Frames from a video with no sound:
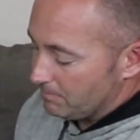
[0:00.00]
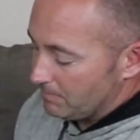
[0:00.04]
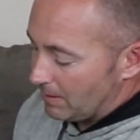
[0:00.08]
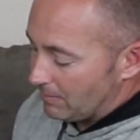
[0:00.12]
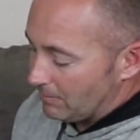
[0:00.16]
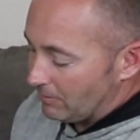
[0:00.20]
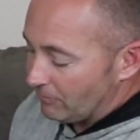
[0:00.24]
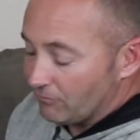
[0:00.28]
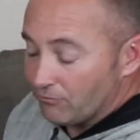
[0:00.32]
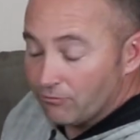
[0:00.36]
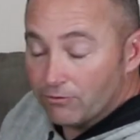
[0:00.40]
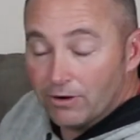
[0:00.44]

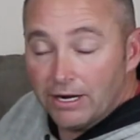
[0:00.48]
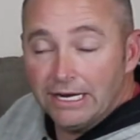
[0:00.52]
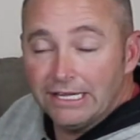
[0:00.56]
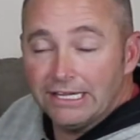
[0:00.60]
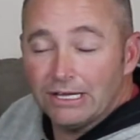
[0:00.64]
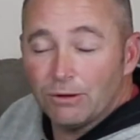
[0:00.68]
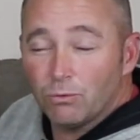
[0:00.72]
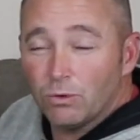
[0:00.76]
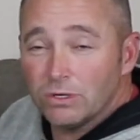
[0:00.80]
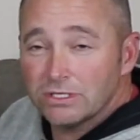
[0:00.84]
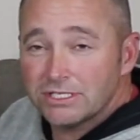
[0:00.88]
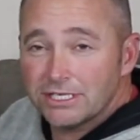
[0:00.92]
afraid
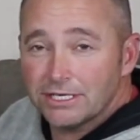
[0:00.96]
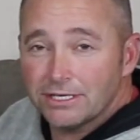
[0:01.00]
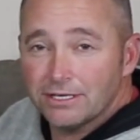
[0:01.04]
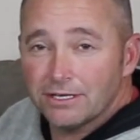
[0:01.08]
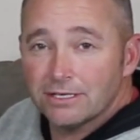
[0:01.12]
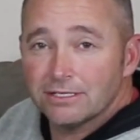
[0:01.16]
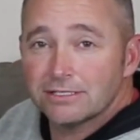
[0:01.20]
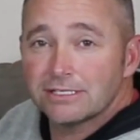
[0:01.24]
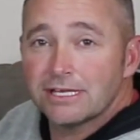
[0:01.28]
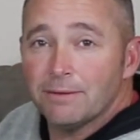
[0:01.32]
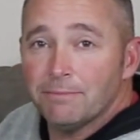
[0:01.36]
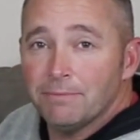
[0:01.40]
that once it
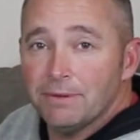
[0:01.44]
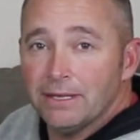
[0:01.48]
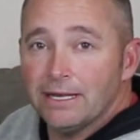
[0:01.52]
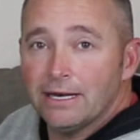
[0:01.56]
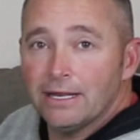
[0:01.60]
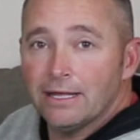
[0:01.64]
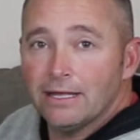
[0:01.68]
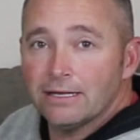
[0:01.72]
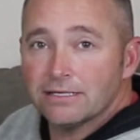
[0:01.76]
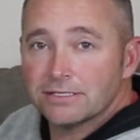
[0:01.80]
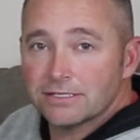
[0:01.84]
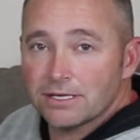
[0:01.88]
does get
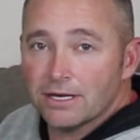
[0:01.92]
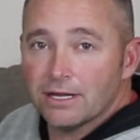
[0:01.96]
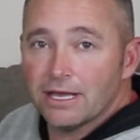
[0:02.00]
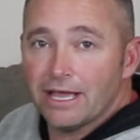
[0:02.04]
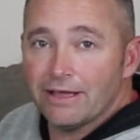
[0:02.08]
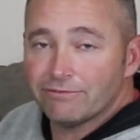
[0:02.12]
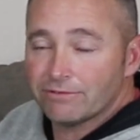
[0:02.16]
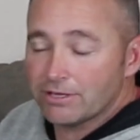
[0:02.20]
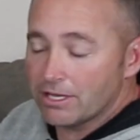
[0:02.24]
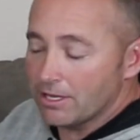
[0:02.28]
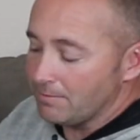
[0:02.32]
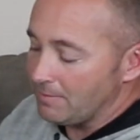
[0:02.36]
beat in, it's going to
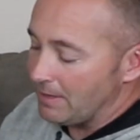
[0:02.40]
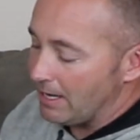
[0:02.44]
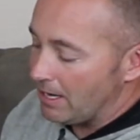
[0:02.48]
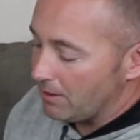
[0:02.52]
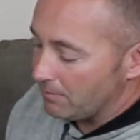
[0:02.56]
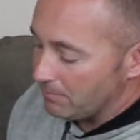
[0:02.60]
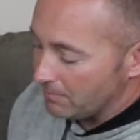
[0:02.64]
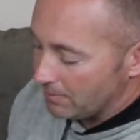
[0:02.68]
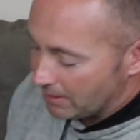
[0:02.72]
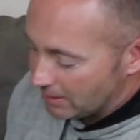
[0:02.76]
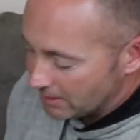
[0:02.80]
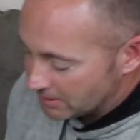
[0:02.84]
have to come
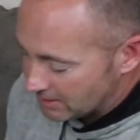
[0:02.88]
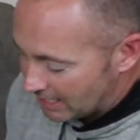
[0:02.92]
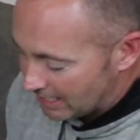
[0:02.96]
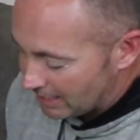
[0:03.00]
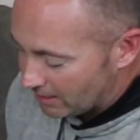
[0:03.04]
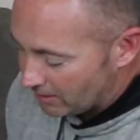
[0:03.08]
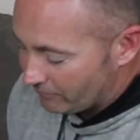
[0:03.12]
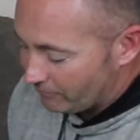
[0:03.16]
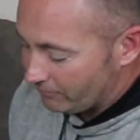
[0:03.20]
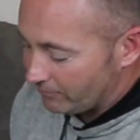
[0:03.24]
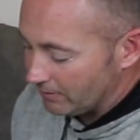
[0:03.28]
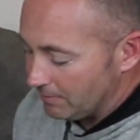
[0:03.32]
out because of
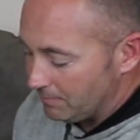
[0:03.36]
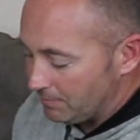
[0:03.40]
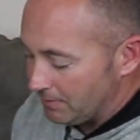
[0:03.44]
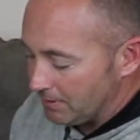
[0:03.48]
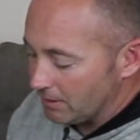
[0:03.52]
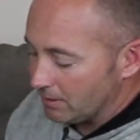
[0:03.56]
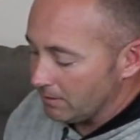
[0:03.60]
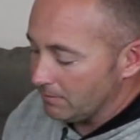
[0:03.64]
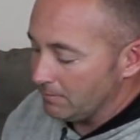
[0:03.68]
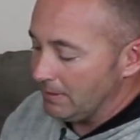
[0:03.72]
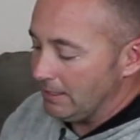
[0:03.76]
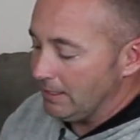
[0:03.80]
how
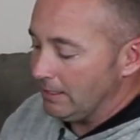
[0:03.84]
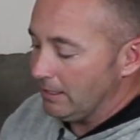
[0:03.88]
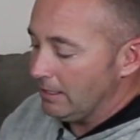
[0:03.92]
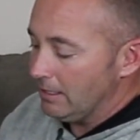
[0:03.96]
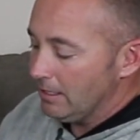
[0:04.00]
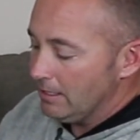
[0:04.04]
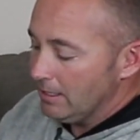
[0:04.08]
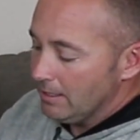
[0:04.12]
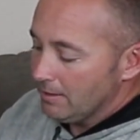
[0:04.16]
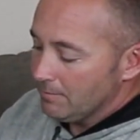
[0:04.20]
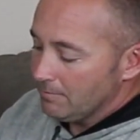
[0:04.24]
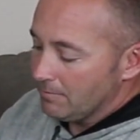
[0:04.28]
flippy it'll be.
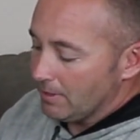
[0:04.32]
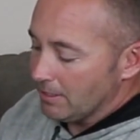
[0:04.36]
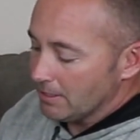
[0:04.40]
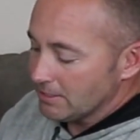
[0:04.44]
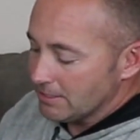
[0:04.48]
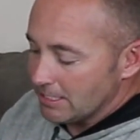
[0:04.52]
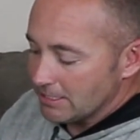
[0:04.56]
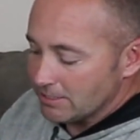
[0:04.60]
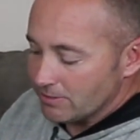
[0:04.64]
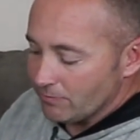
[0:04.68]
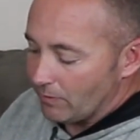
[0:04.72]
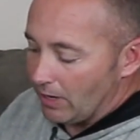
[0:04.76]

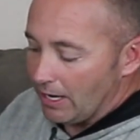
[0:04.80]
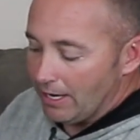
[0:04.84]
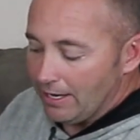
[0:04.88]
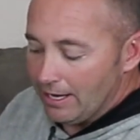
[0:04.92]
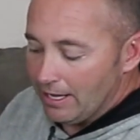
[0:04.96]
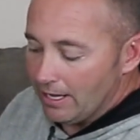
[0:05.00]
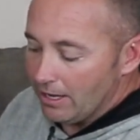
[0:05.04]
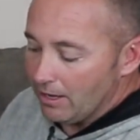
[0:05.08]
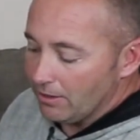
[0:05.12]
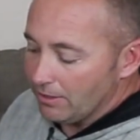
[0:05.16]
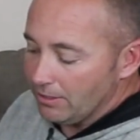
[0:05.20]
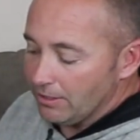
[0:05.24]
Because as of right
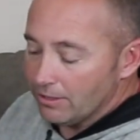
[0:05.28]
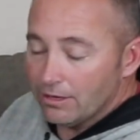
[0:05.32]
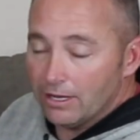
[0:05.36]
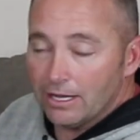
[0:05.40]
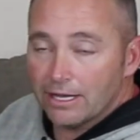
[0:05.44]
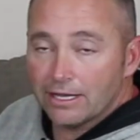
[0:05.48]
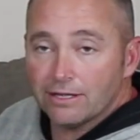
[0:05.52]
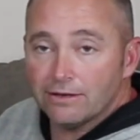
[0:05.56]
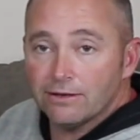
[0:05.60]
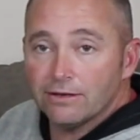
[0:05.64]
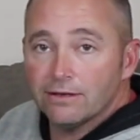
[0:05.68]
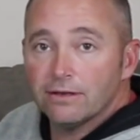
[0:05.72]
now, you know,
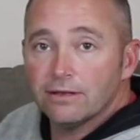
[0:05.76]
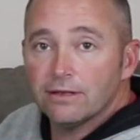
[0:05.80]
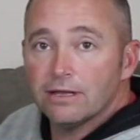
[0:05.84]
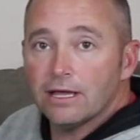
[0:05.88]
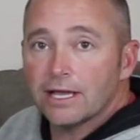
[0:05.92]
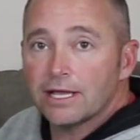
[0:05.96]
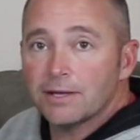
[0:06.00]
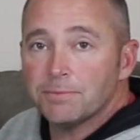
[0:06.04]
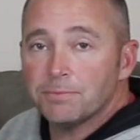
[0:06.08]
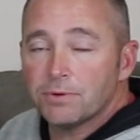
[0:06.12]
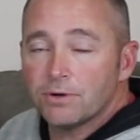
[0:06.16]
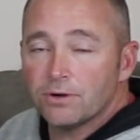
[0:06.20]
I can
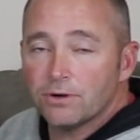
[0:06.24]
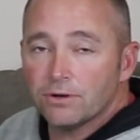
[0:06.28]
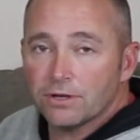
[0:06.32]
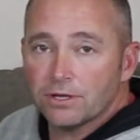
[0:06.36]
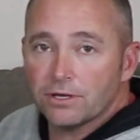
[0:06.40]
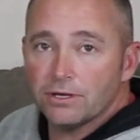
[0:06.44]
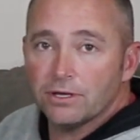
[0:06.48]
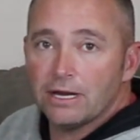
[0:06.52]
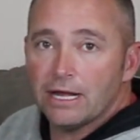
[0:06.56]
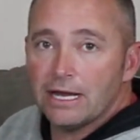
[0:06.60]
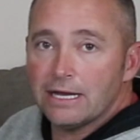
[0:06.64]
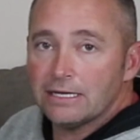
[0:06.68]
put it on
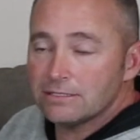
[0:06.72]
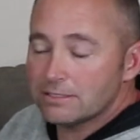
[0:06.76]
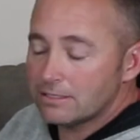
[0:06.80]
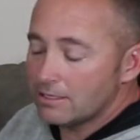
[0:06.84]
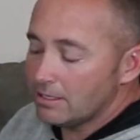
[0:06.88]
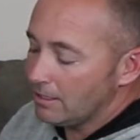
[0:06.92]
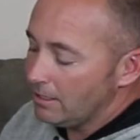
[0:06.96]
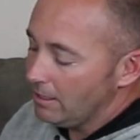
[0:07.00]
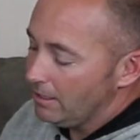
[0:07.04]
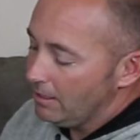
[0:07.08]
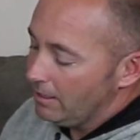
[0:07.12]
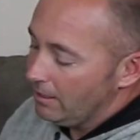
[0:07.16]
a good
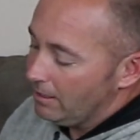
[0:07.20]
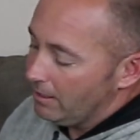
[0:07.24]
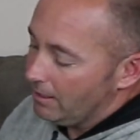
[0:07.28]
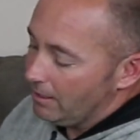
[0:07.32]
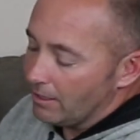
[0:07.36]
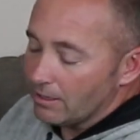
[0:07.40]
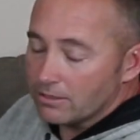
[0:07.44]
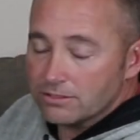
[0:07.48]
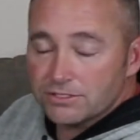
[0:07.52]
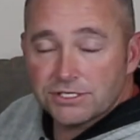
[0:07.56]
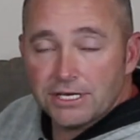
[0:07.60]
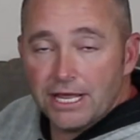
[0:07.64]
hyzer.
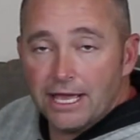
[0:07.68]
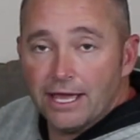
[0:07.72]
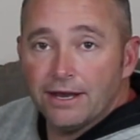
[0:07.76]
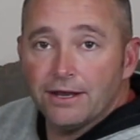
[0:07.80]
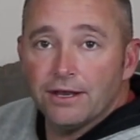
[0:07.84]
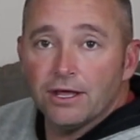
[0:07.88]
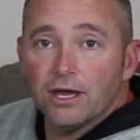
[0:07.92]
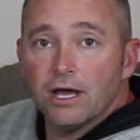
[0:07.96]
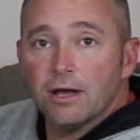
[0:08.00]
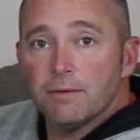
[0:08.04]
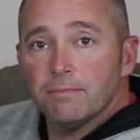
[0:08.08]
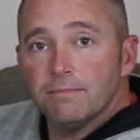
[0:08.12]
It'll
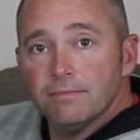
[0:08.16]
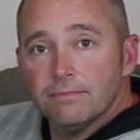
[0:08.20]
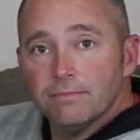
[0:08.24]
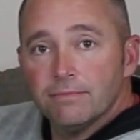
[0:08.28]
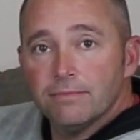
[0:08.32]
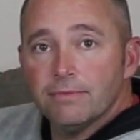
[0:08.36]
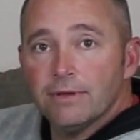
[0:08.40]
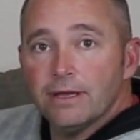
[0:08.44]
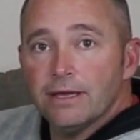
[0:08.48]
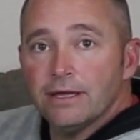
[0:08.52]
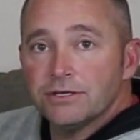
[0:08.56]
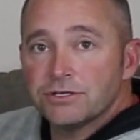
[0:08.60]
stand up
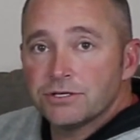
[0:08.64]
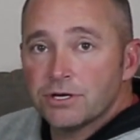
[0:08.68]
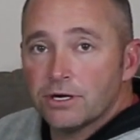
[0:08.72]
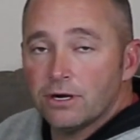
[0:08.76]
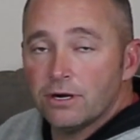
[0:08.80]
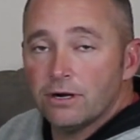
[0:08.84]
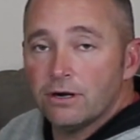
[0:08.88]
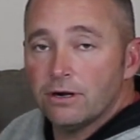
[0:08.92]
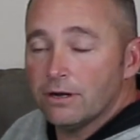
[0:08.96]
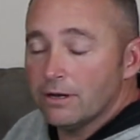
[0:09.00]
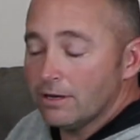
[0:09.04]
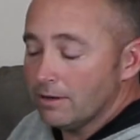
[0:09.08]
and
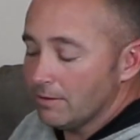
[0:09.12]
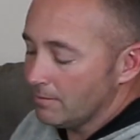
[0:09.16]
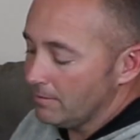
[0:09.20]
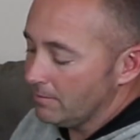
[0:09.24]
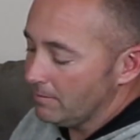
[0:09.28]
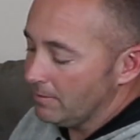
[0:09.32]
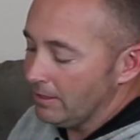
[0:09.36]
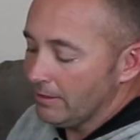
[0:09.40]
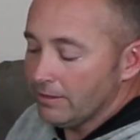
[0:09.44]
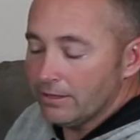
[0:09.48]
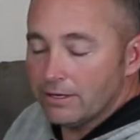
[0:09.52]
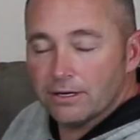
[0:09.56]
turn,
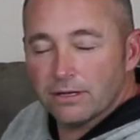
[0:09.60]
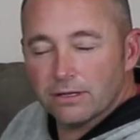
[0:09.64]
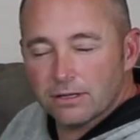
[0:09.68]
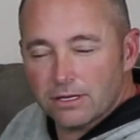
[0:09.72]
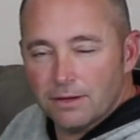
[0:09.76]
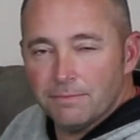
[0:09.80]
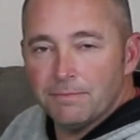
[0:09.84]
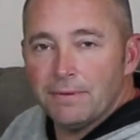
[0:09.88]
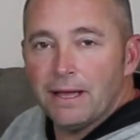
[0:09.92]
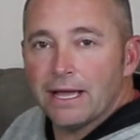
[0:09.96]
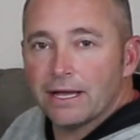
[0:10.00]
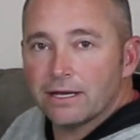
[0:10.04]
and then it'll
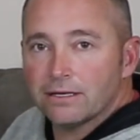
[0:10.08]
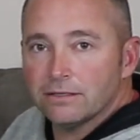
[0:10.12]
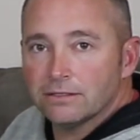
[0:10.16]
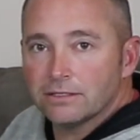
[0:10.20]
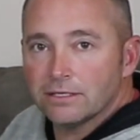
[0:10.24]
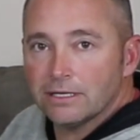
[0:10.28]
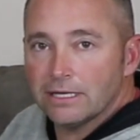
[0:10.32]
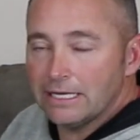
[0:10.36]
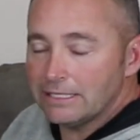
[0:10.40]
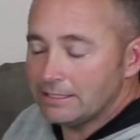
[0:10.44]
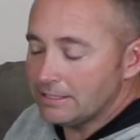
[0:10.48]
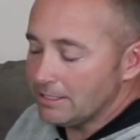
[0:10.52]
come back a
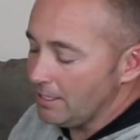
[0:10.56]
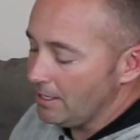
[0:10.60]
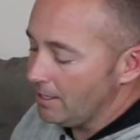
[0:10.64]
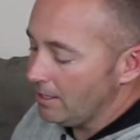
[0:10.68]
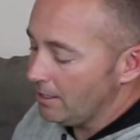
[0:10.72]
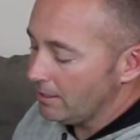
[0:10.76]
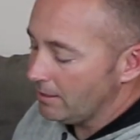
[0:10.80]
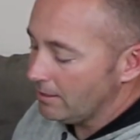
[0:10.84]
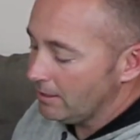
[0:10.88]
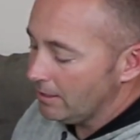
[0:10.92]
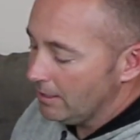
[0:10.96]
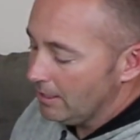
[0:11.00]
little at the
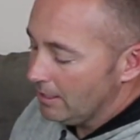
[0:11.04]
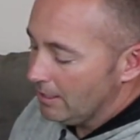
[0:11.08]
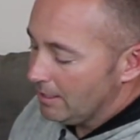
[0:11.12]
end.